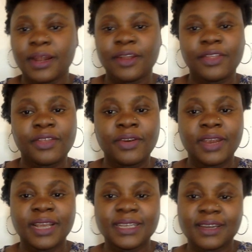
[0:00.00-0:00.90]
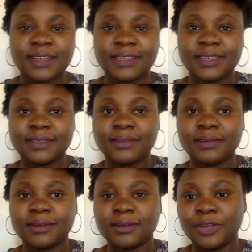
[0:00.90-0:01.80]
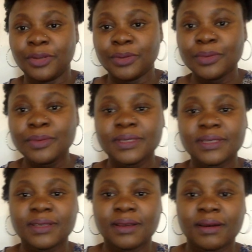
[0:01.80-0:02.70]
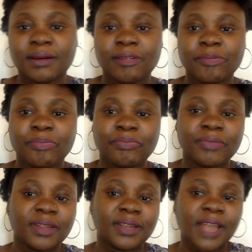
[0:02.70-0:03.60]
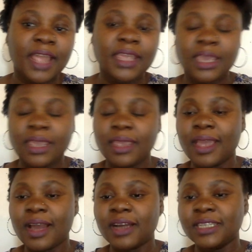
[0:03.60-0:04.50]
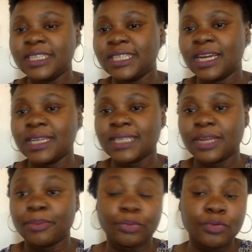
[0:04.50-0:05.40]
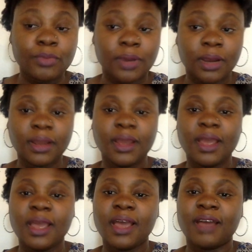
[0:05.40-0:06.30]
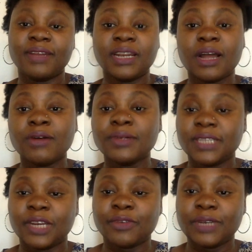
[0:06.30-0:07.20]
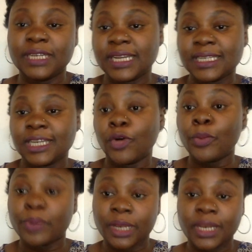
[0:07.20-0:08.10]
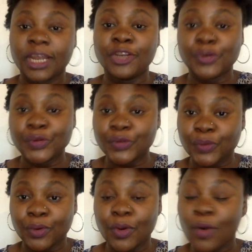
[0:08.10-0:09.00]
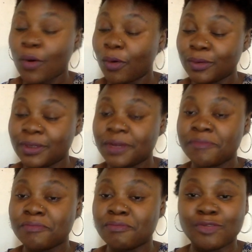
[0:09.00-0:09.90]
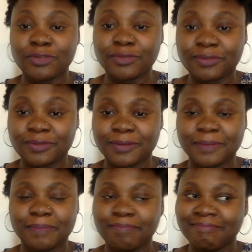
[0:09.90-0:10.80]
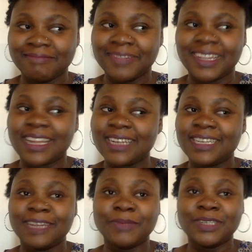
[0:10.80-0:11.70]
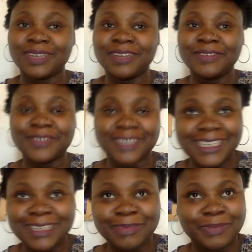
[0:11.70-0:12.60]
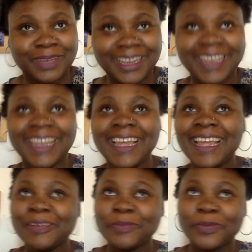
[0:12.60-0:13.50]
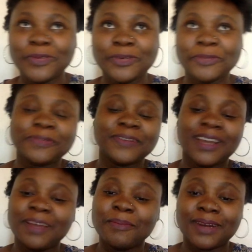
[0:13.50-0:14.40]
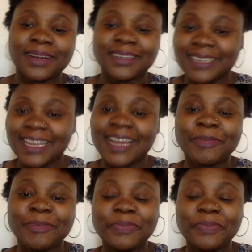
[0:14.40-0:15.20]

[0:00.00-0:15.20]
another exciting news, Nike, Adidas, and Puma have announced their readiness in opening a new store called Move. That name is really funny to me, Move. But yeah,